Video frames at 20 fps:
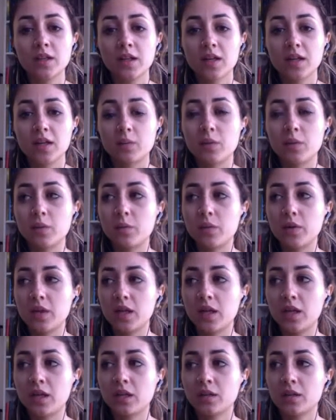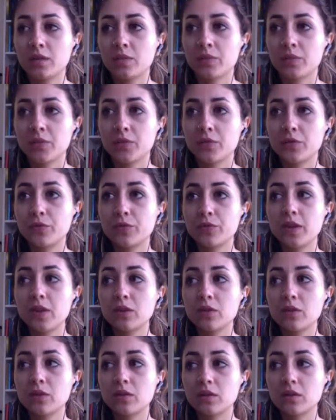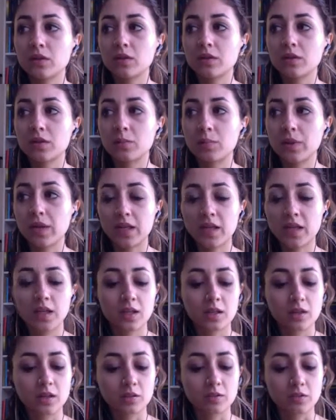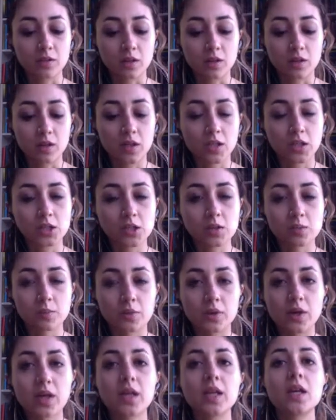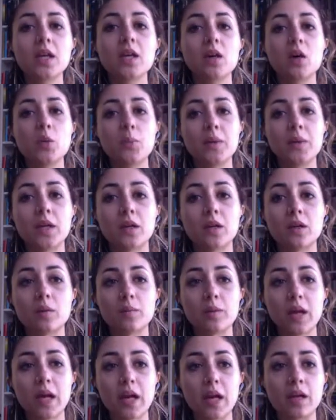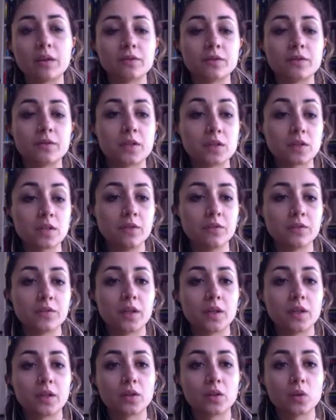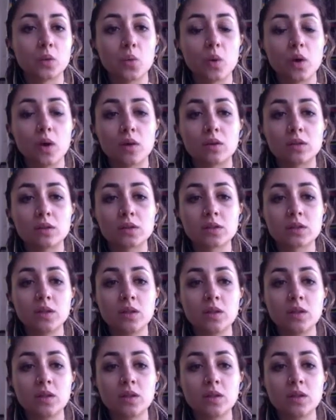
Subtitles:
And when we feel the pain of our hearts breaking open on behalf of the suffering in the world,